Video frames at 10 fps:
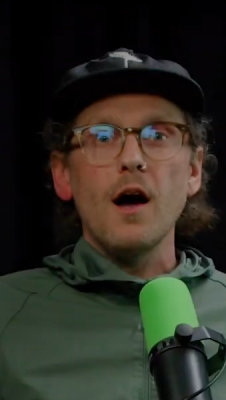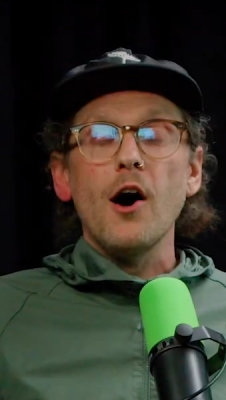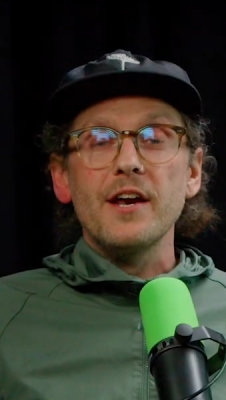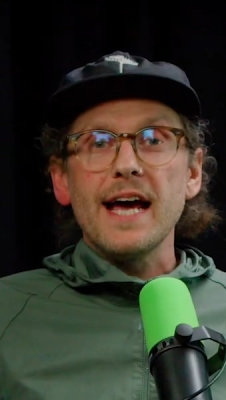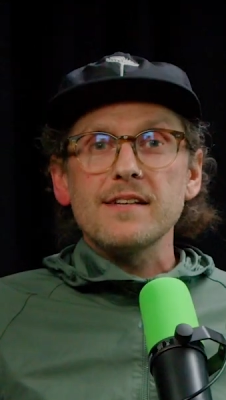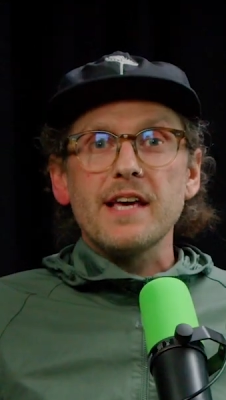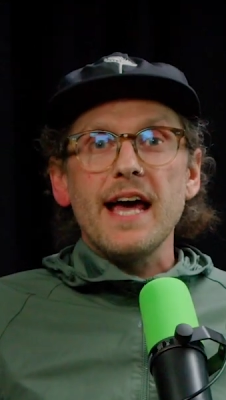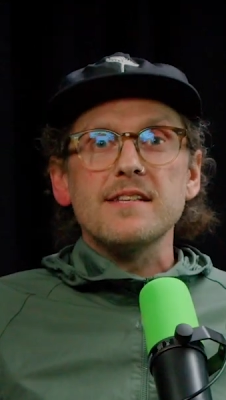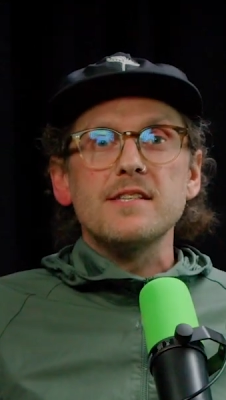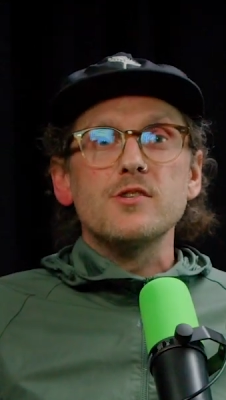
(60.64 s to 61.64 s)
Our next
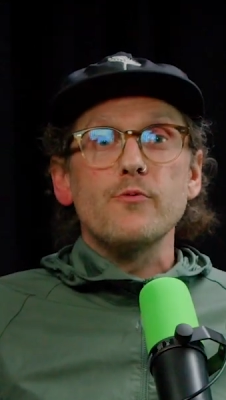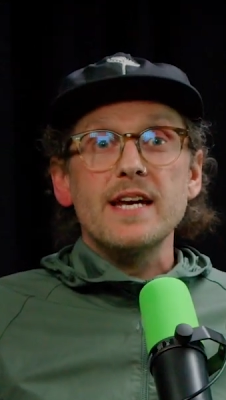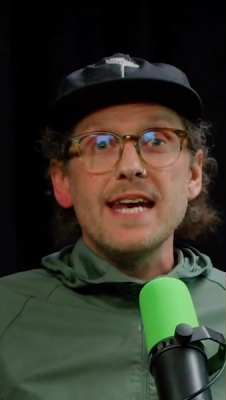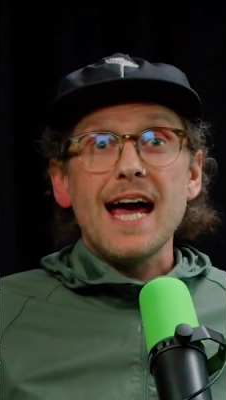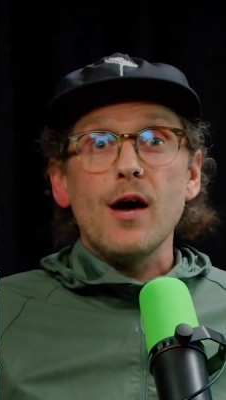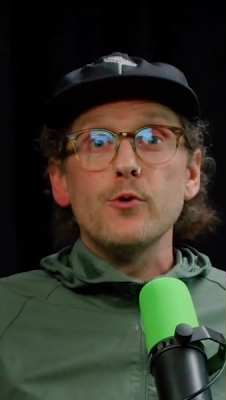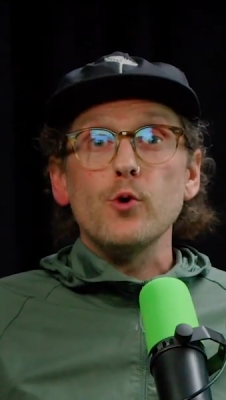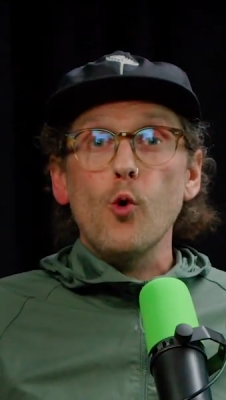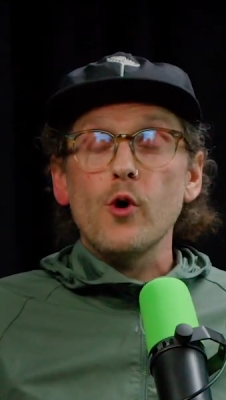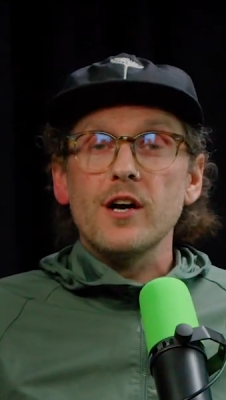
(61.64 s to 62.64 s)
guest is a renowned
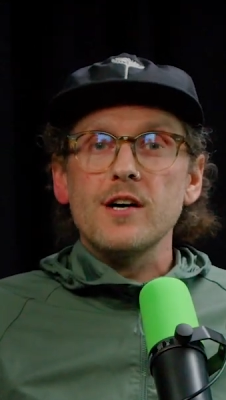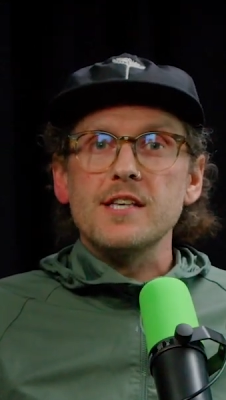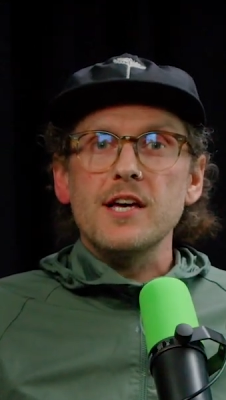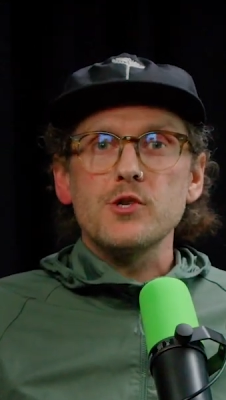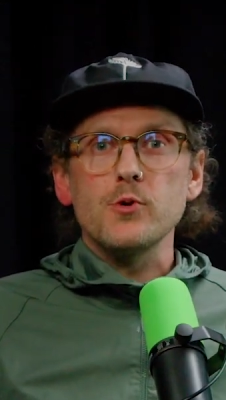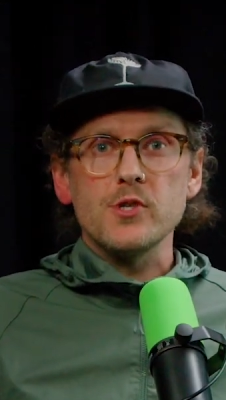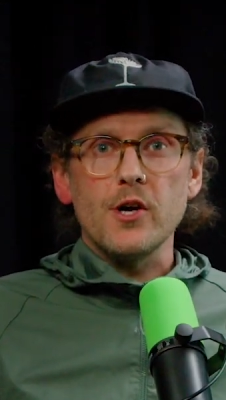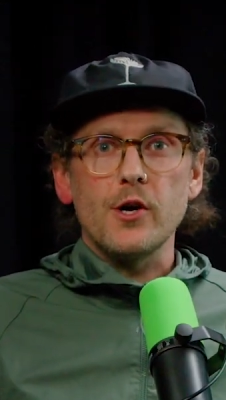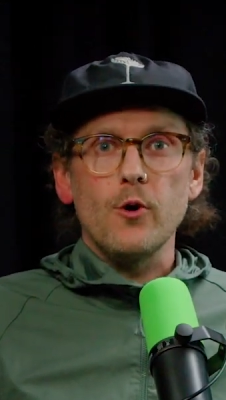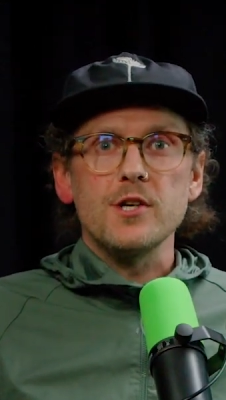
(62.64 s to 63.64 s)
organisational
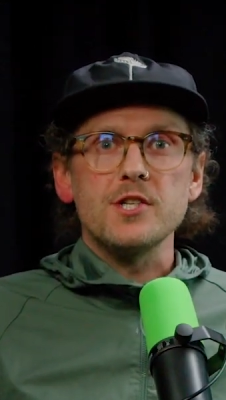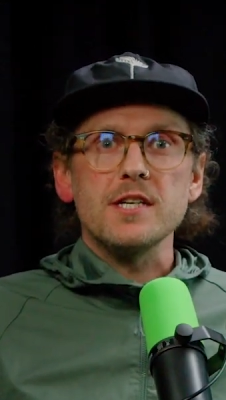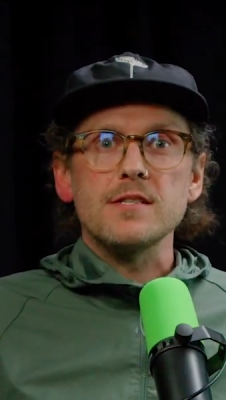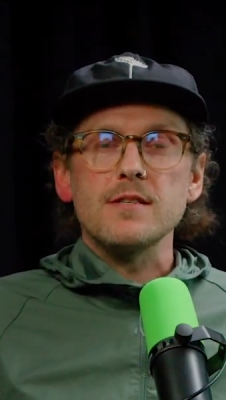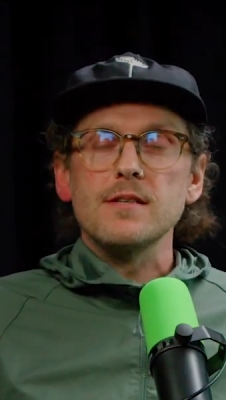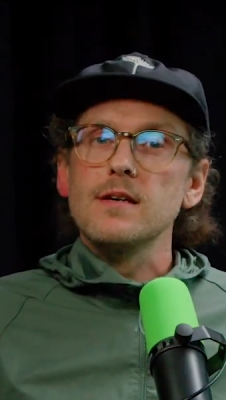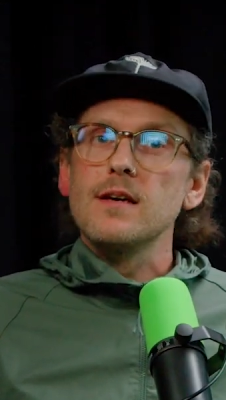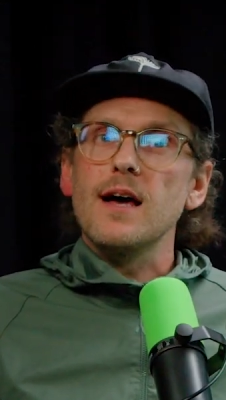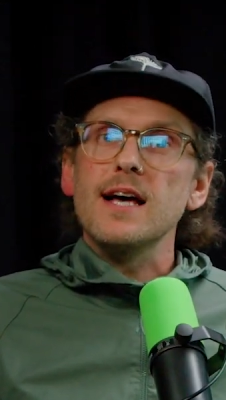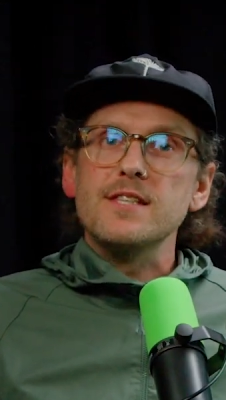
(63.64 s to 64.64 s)
psychologist.
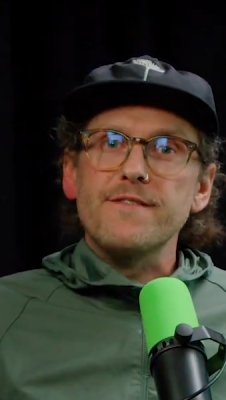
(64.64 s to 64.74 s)
As